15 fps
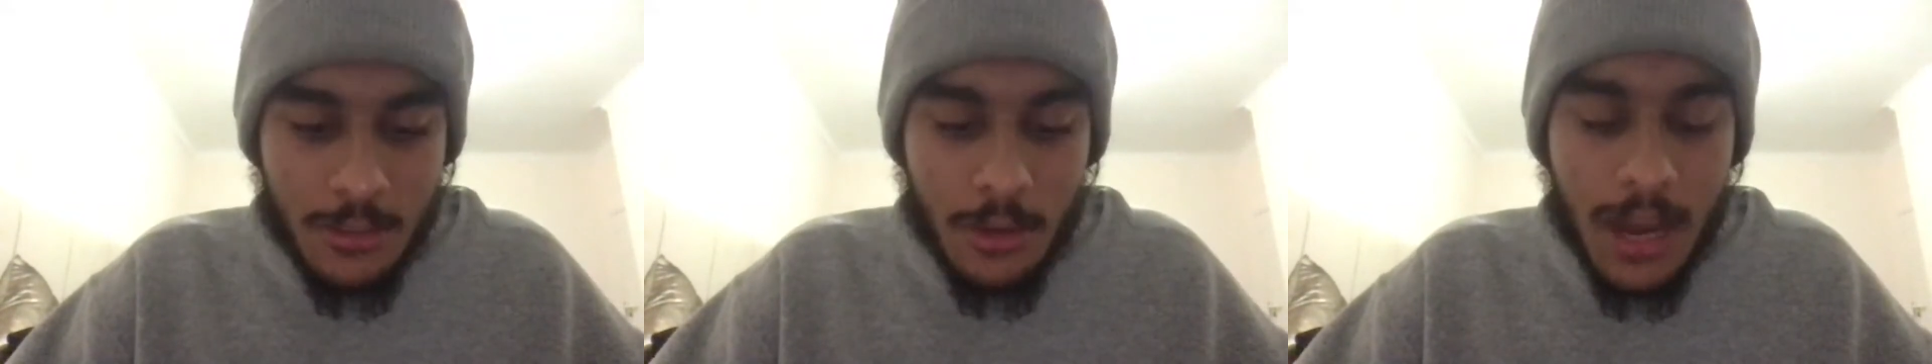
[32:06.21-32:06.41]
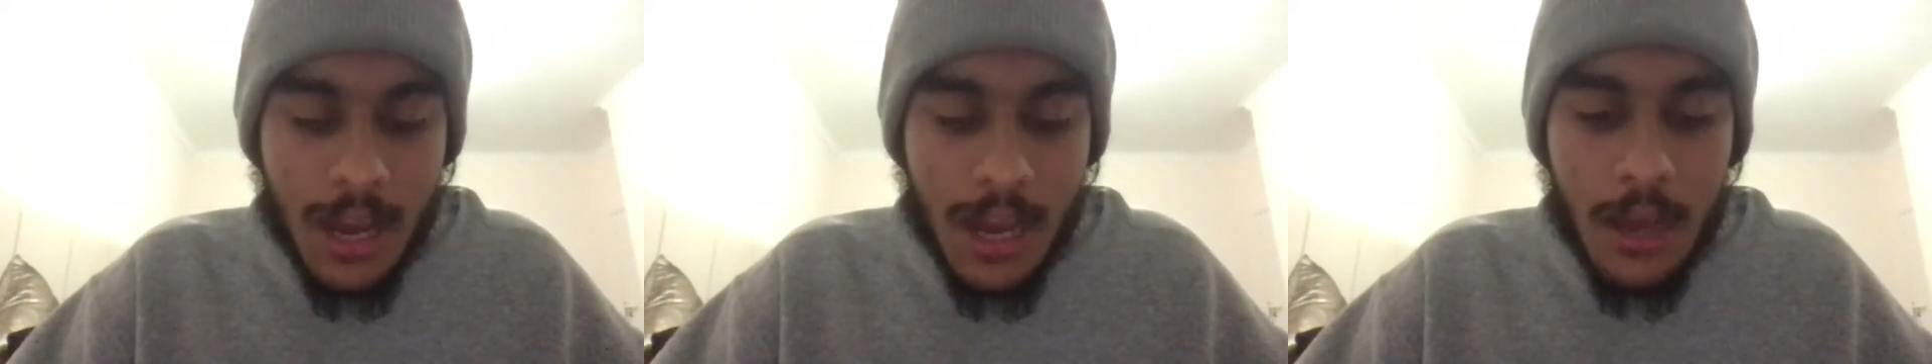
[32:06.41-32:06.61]

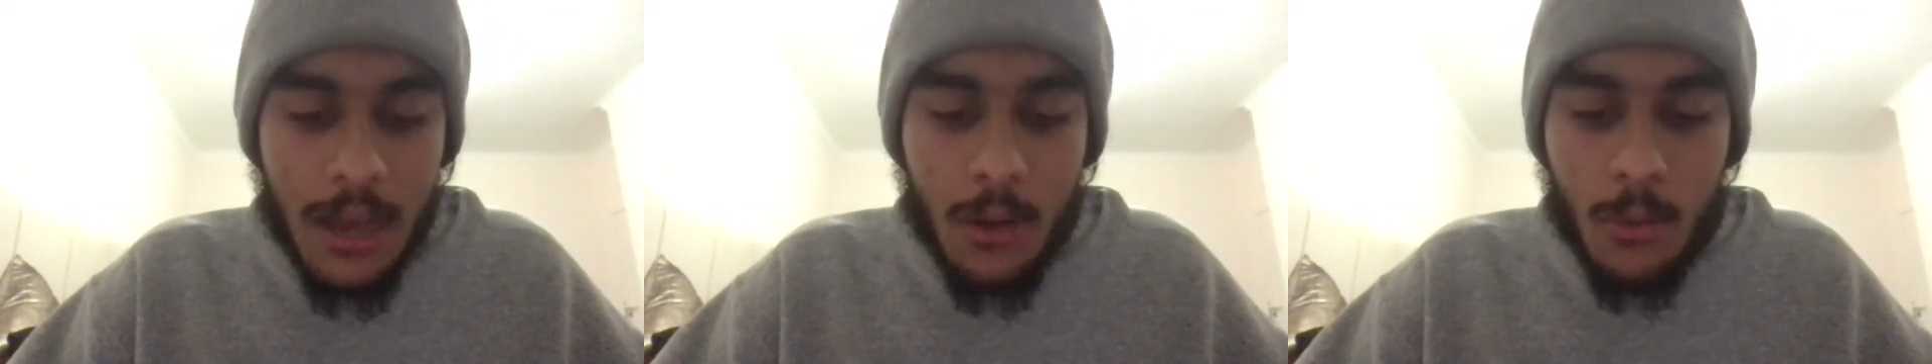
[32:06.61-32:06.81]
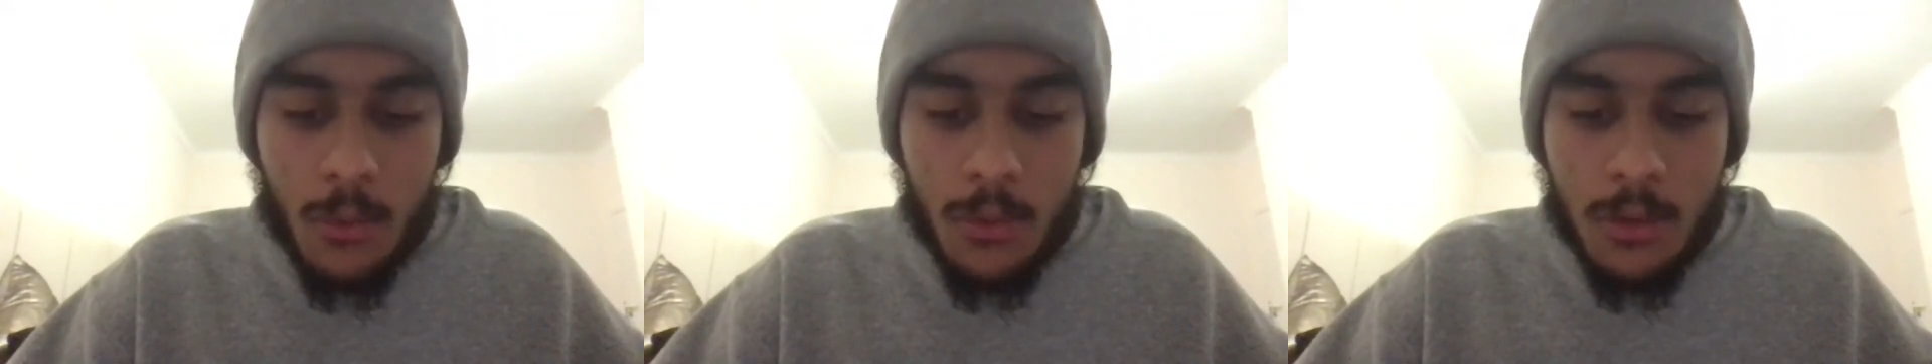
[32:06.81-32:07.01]

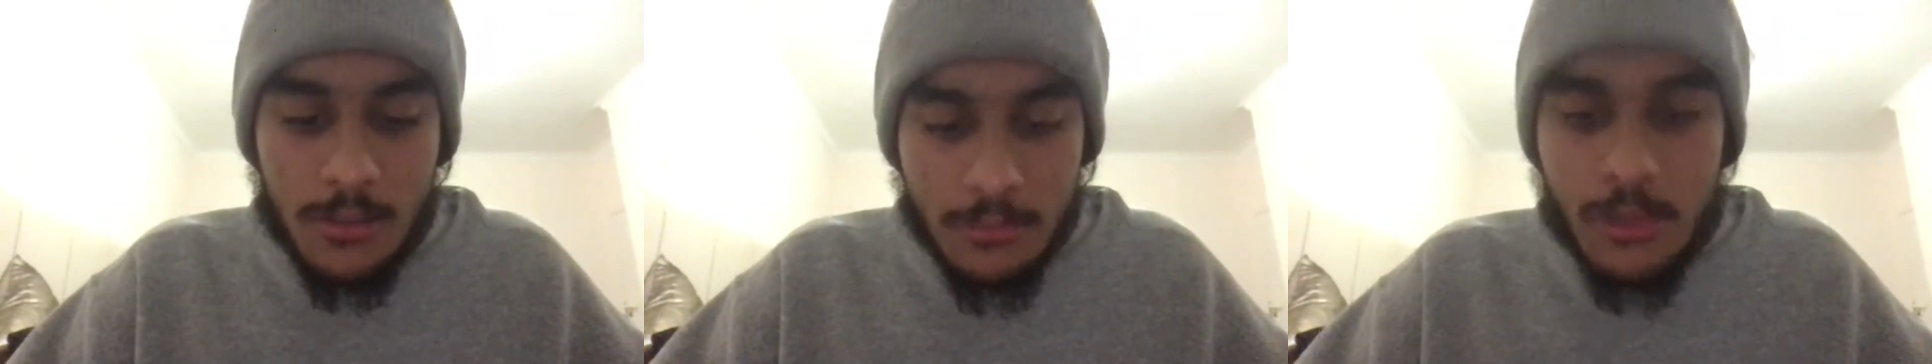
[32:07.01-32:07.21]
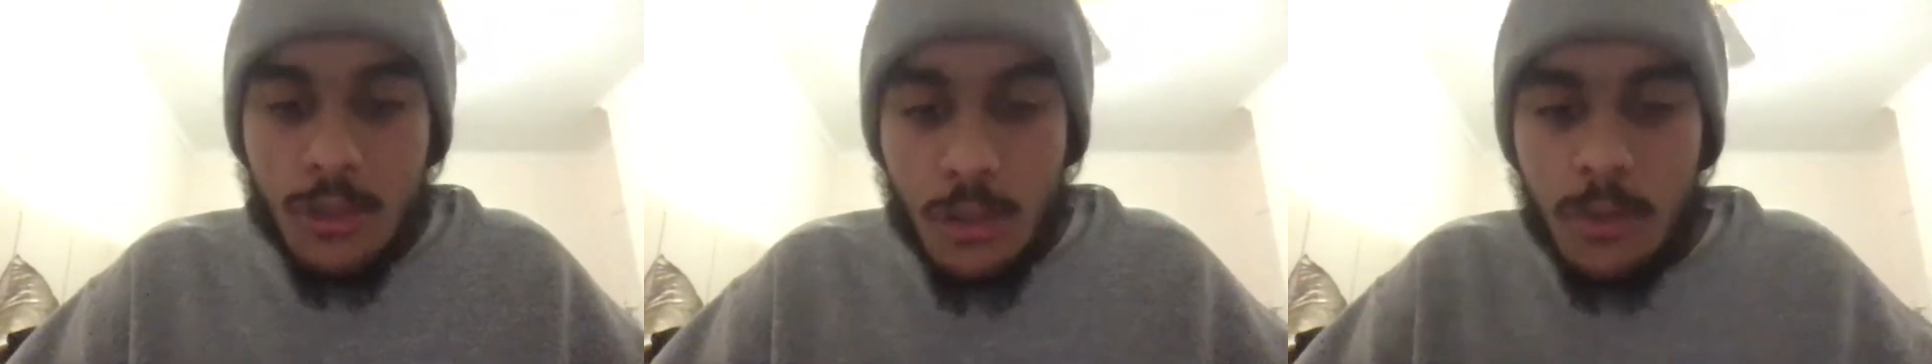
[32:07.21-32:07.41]
how
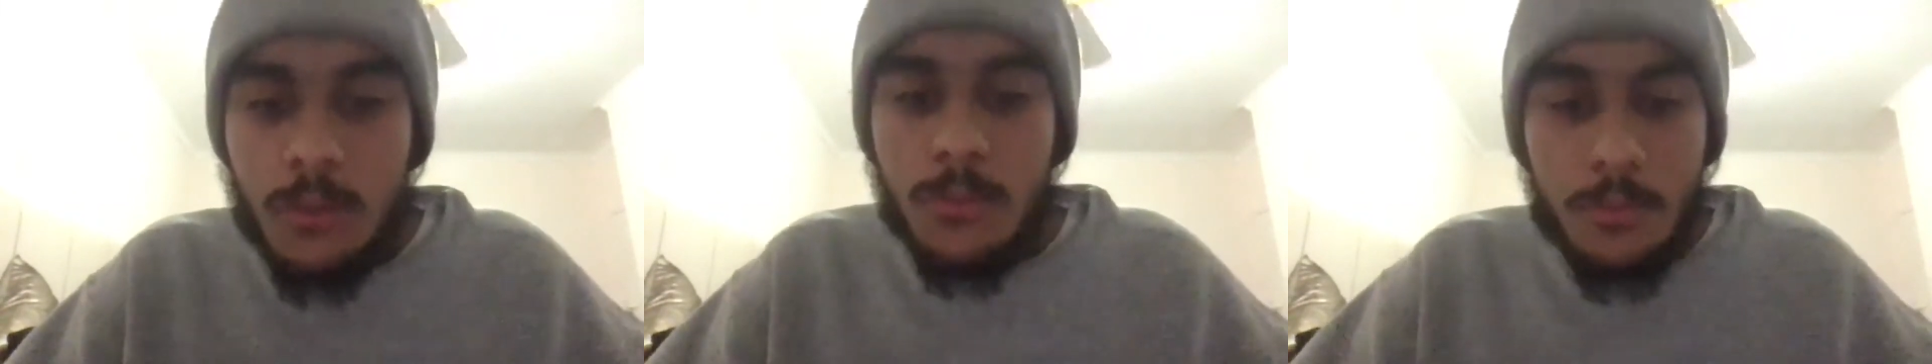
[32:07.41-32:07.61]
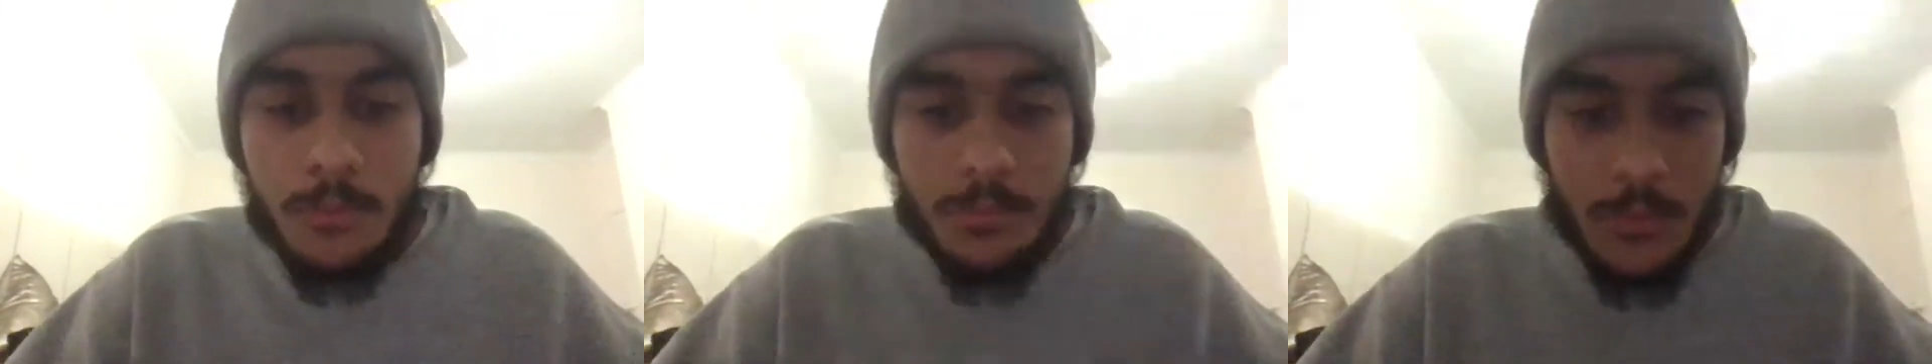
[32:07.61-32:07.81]

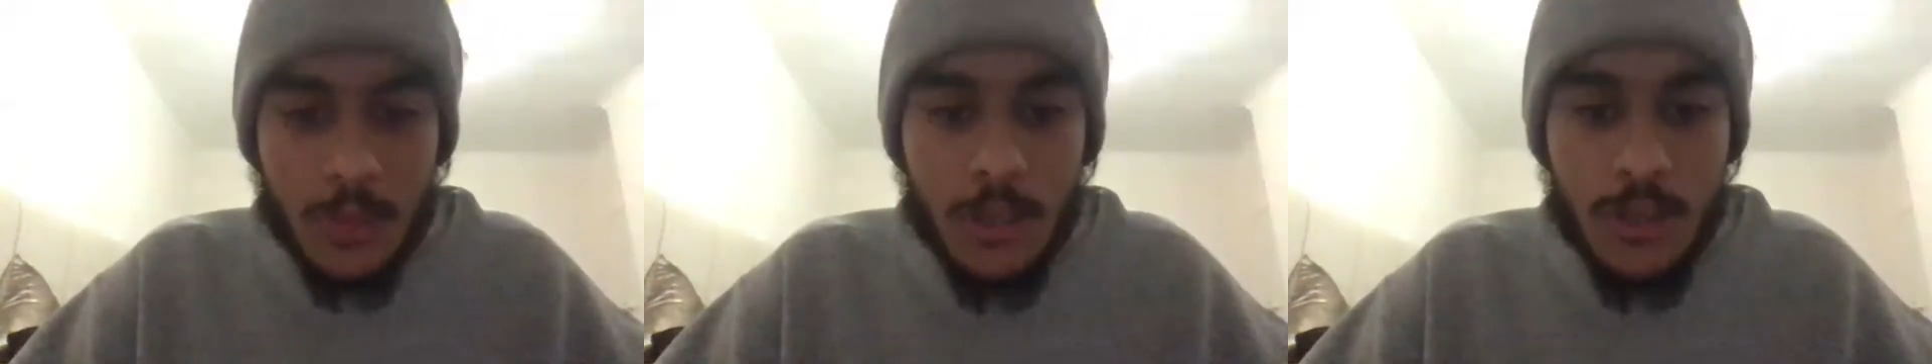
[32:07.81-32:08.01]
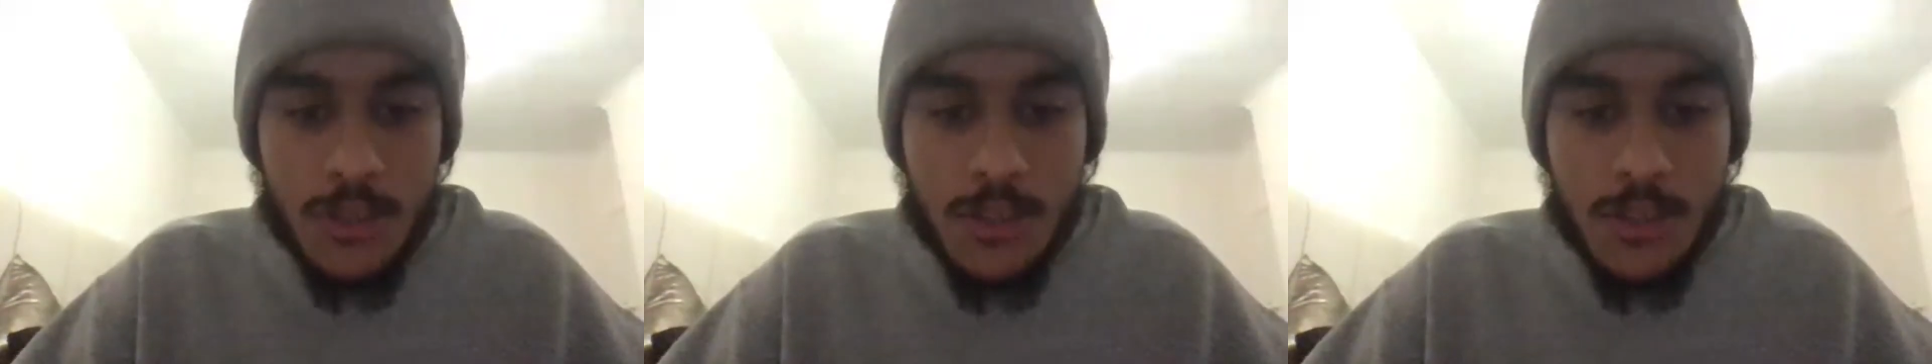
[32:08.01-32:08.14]
because